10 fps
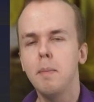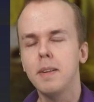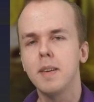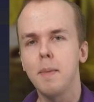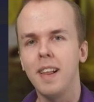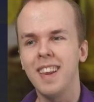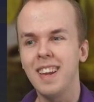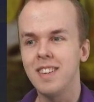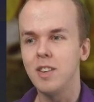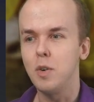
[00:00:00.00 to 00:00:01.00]
people's
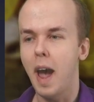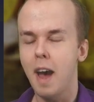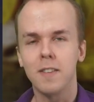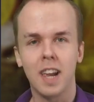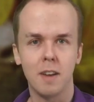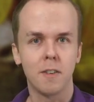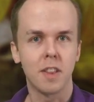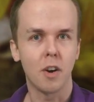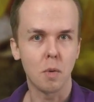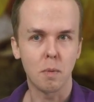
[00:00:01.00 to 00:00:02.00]
ability to advocate for
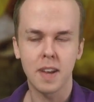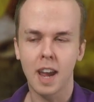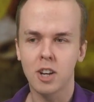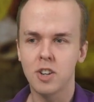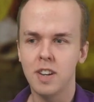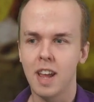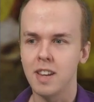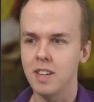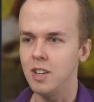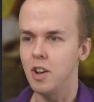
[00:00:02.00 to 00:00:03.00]
their own protection
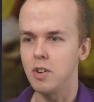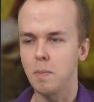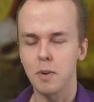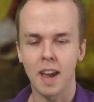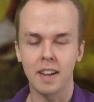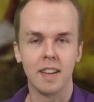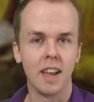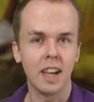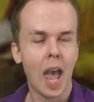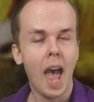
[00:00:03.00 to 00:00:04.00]
and, you know, to protect,
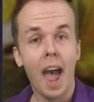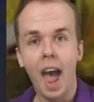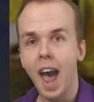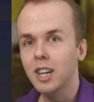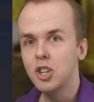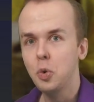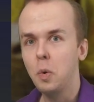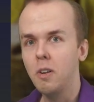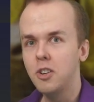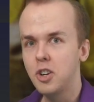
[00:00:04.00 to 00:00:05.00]
like,
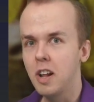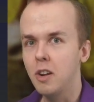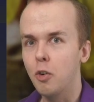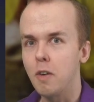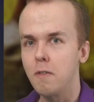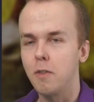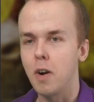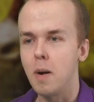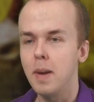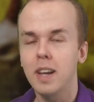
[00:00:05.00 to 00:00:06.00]
actual children
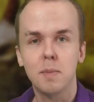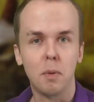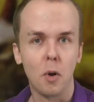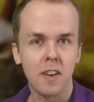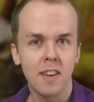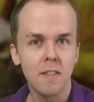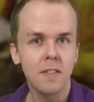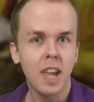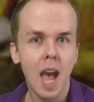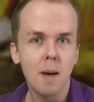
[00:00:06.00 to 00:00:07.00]
from
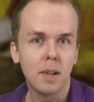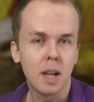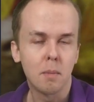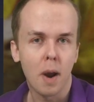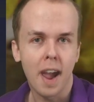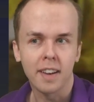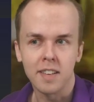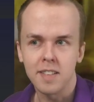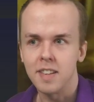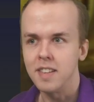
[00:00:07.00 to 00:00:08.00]
exploitative gambling
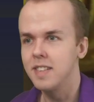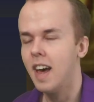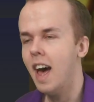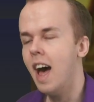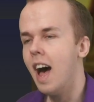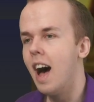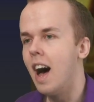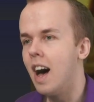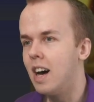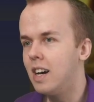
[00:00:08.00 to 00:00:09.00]
practices.
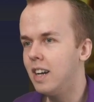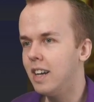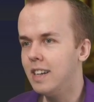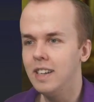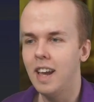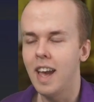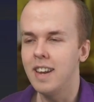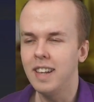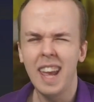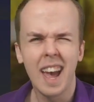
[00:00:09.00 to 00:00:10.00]
And
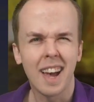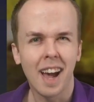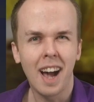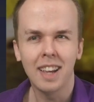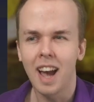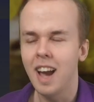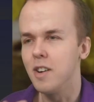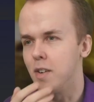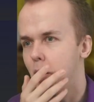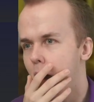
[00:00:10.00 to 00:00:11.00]
yeah, I
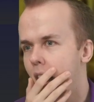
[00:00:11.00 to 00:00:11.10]
don't